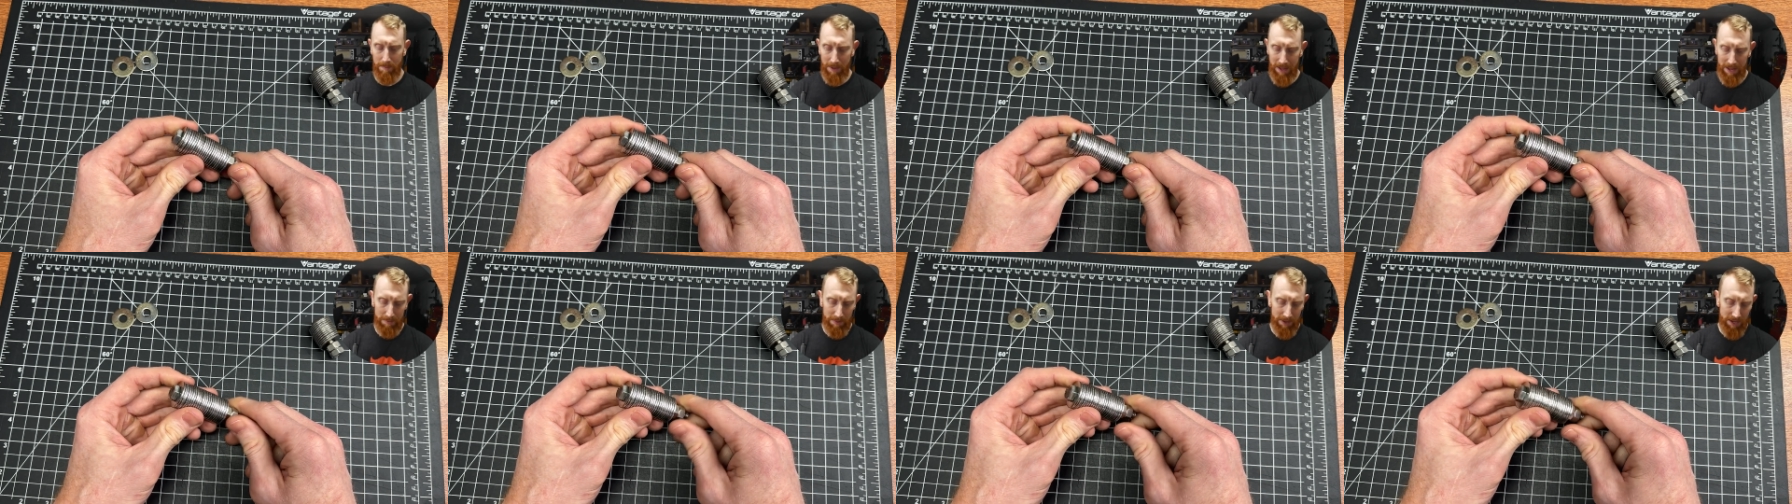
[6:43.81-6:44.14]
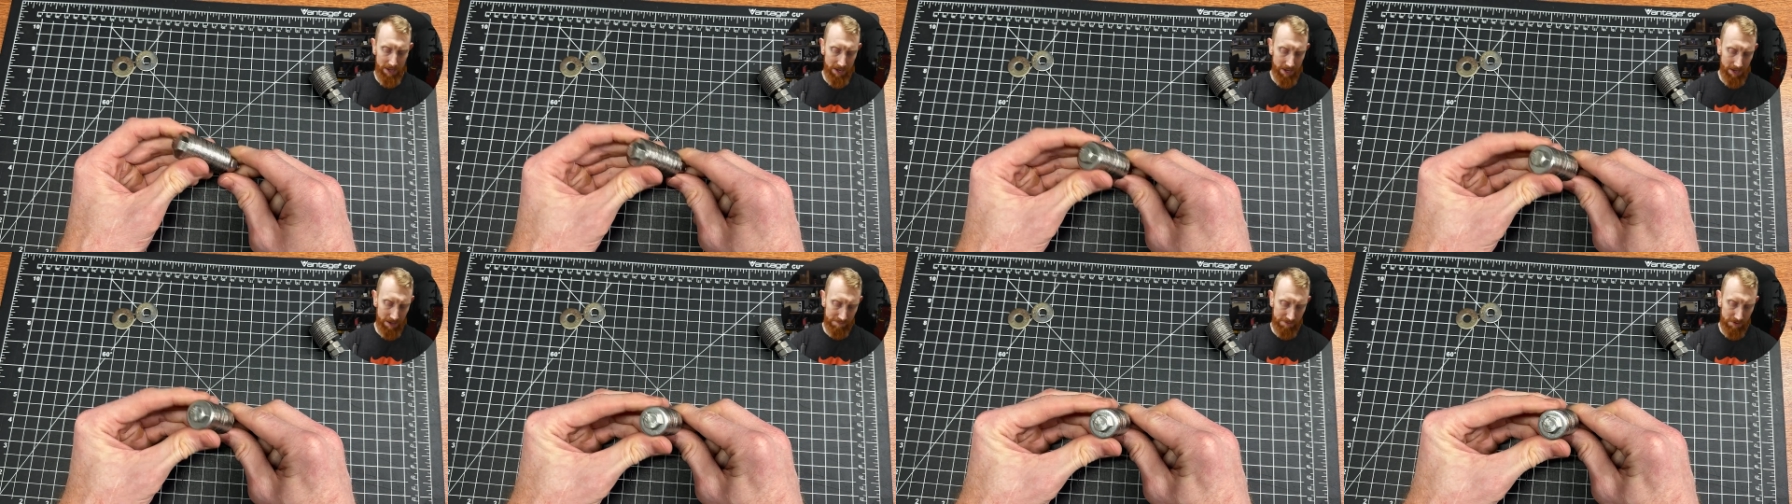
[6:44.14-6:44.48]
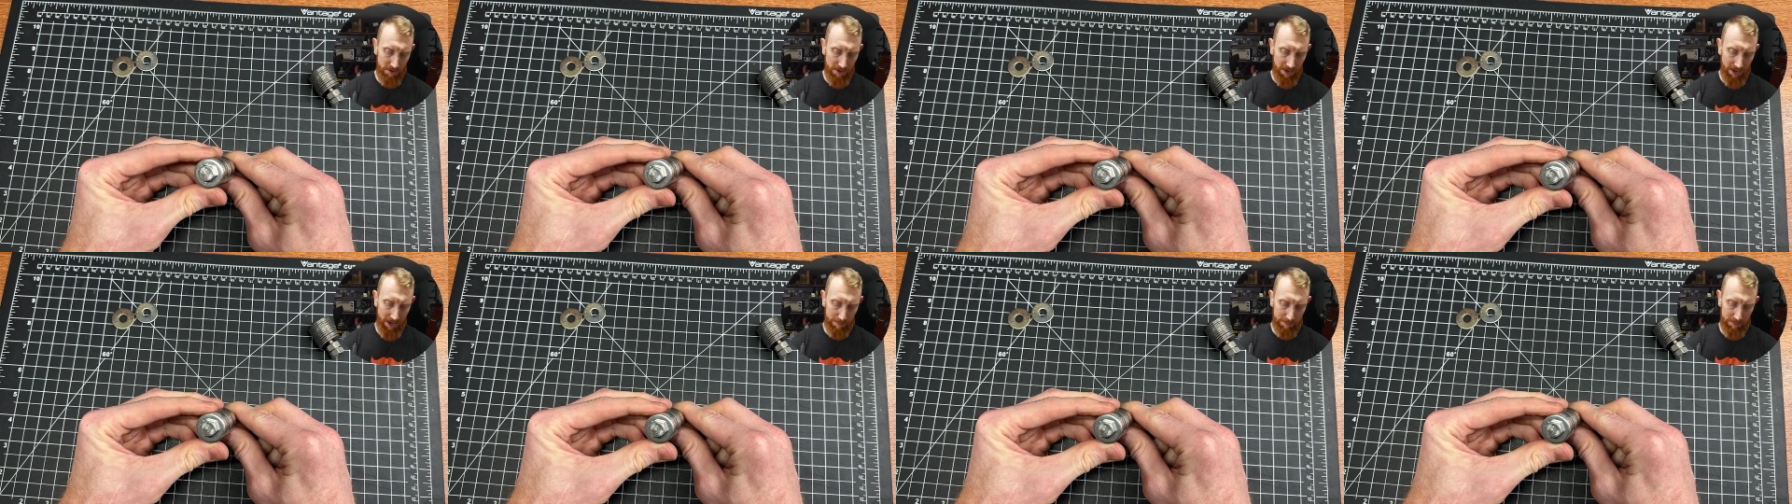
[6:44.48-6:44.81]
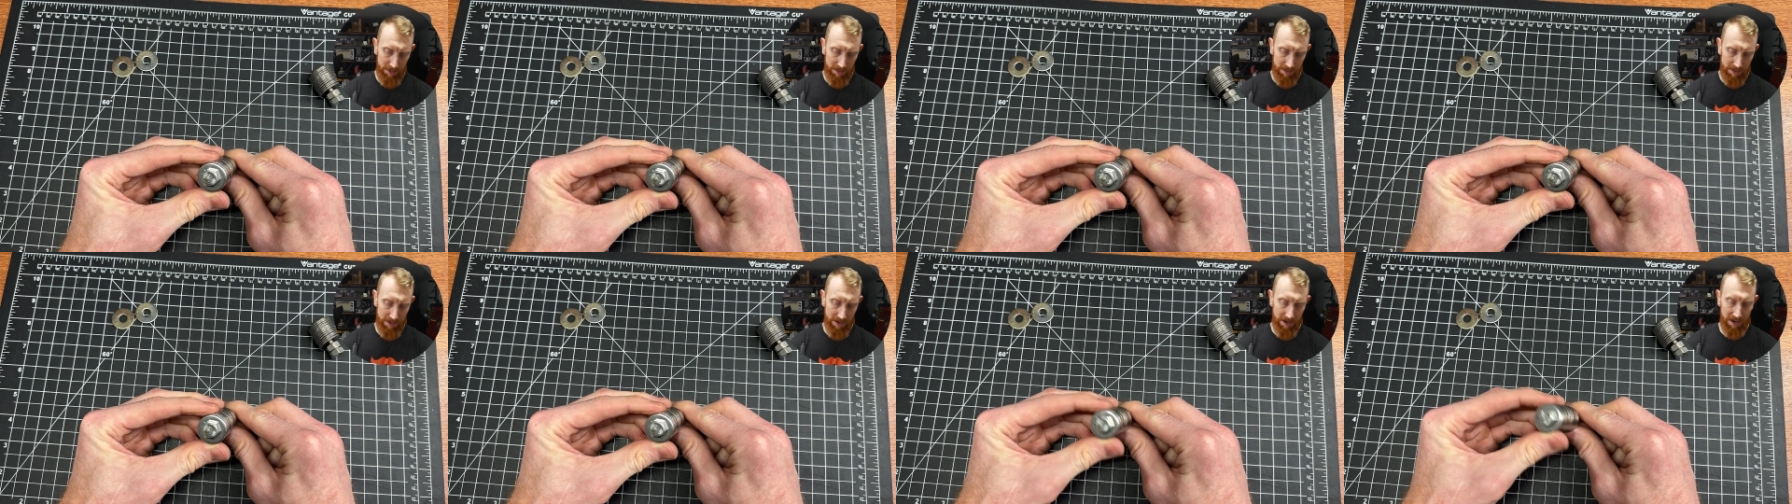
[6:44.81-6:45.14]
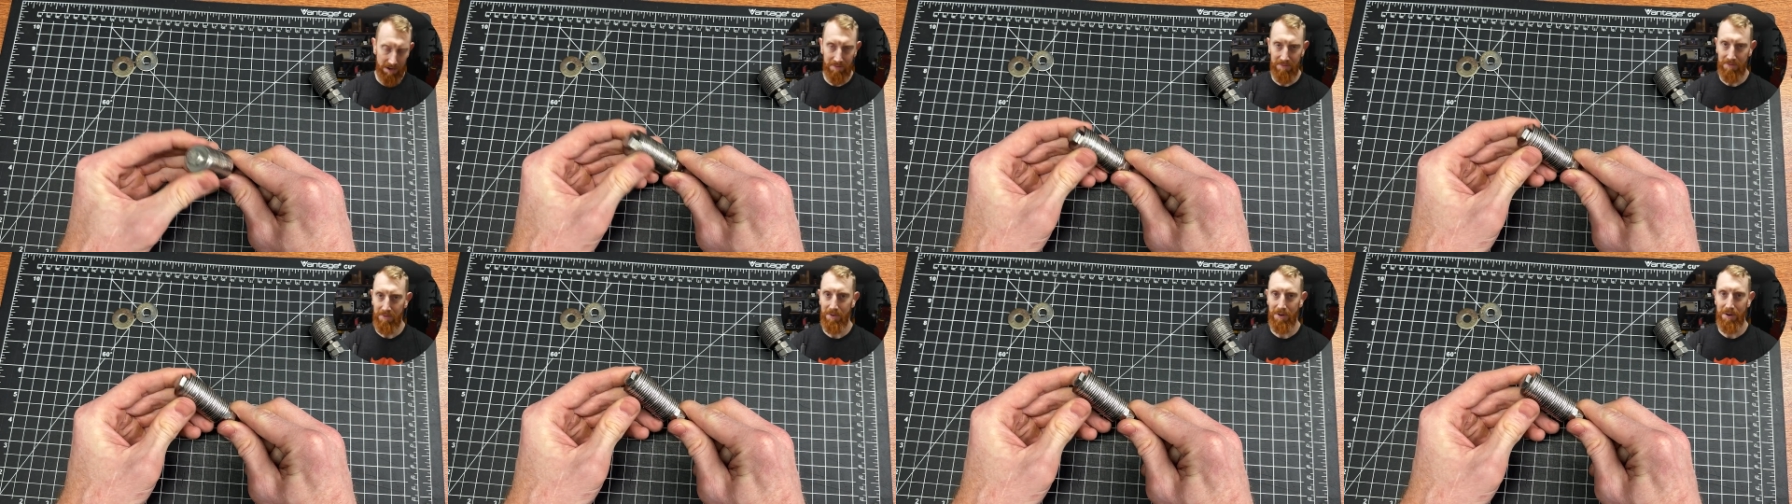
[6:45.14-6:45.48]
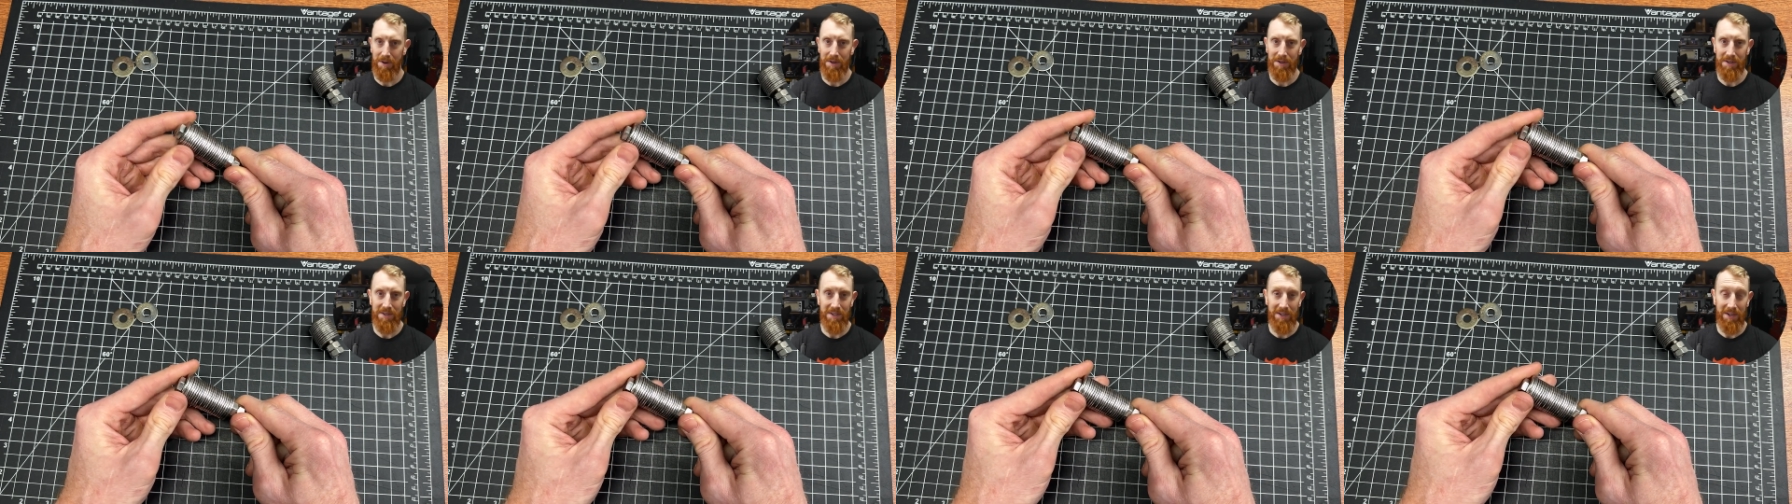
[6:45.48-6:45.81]
Maybe if you kept it there
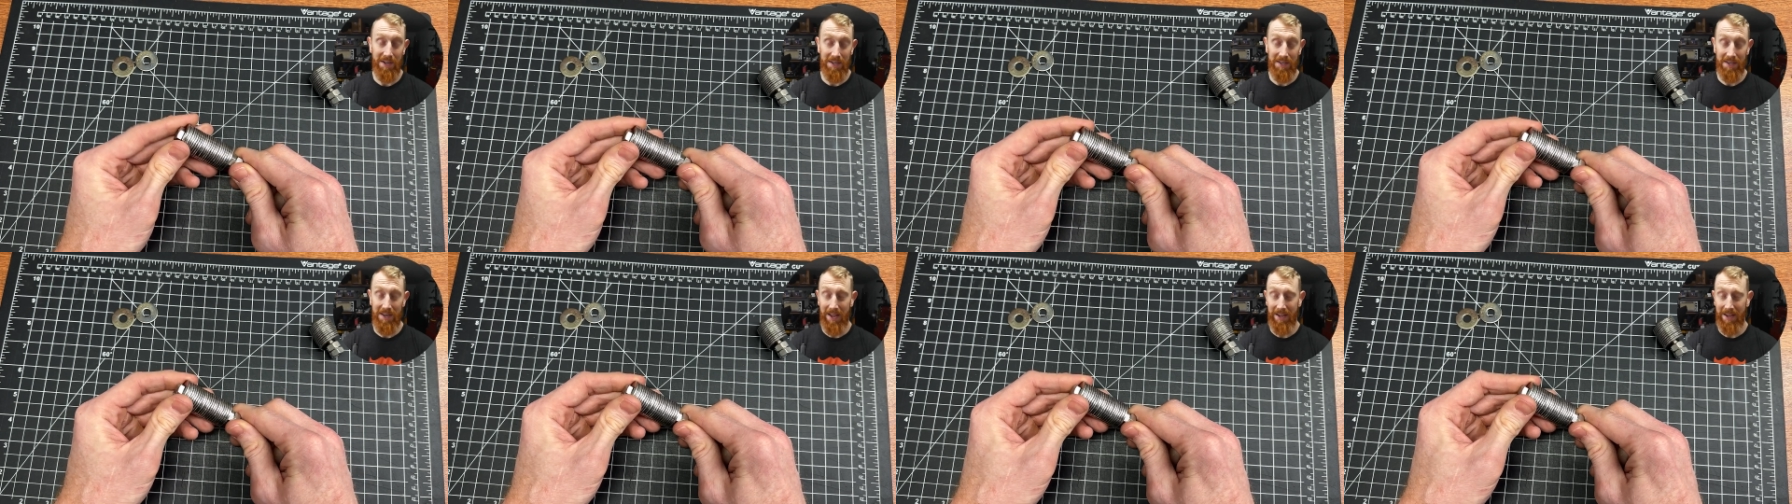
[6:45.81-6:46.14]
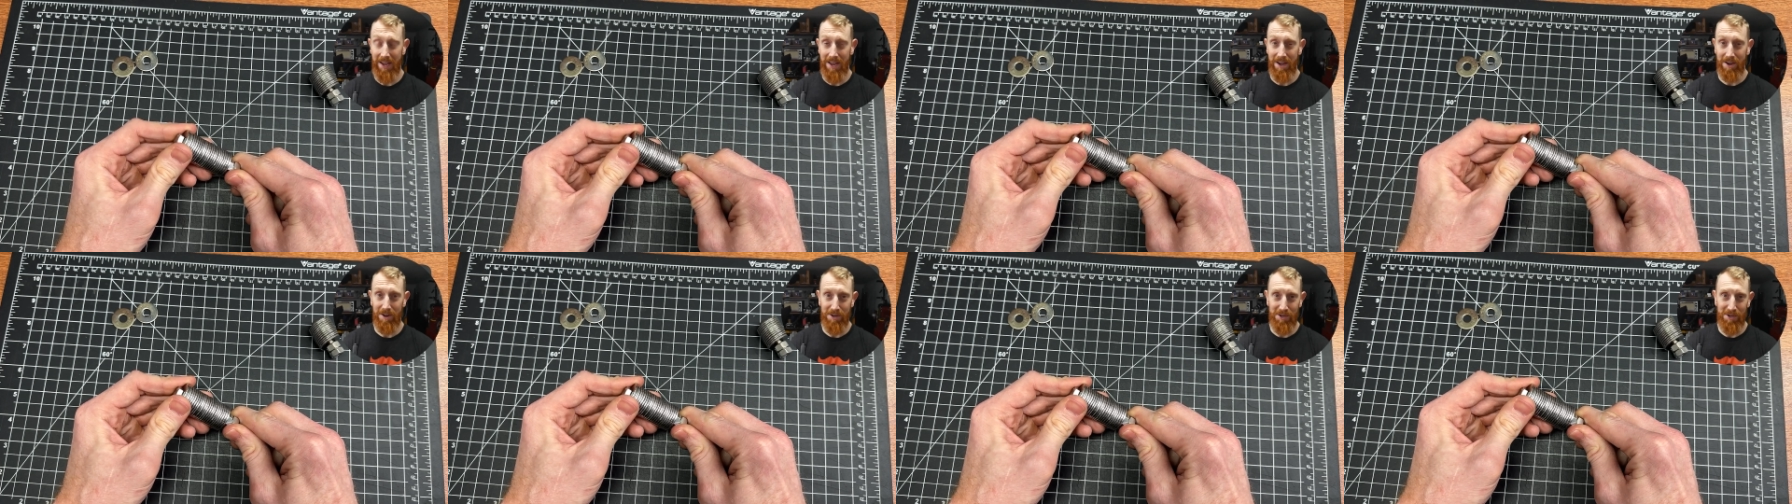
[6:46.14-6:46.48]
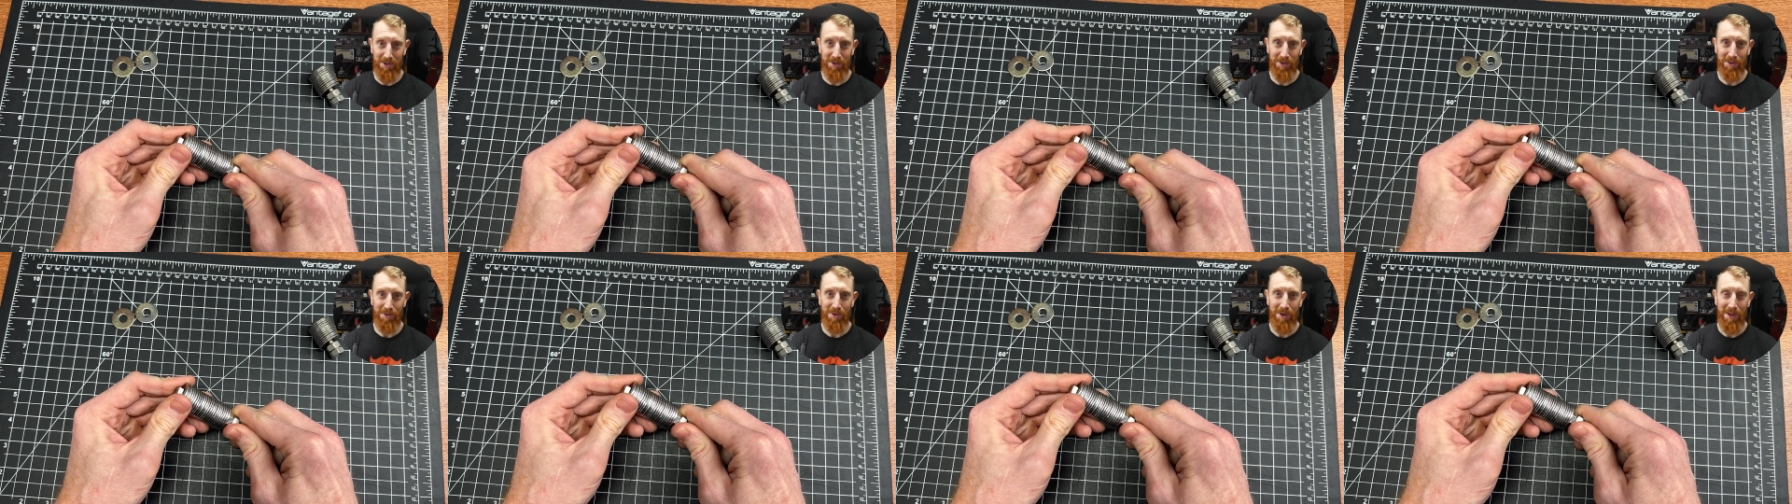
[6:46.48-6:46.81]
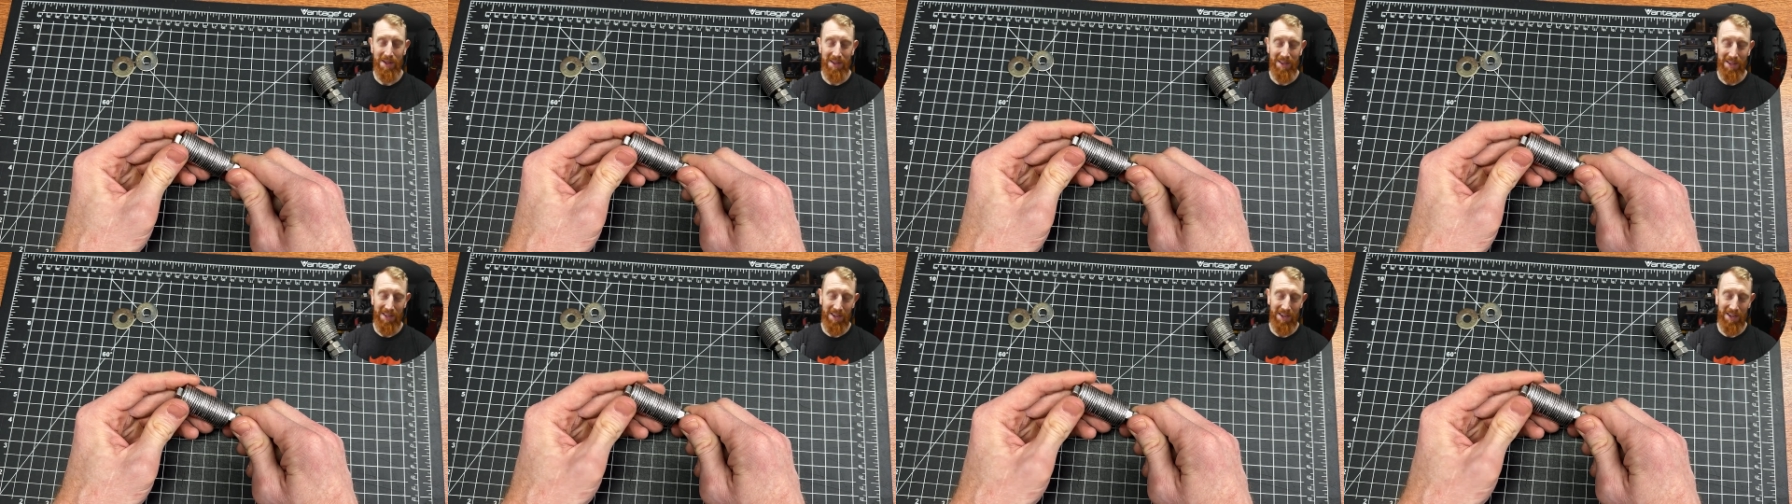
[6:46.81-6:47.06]
for a decade or two,